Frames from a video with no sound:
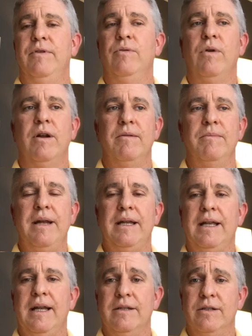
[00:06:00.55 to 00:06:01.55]
You want to
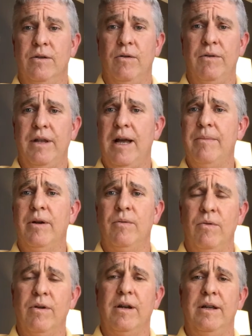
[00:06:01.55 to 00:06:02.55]
make that as a goal that I'm going to
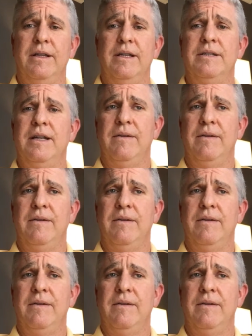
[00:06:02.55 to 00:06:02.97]
work on this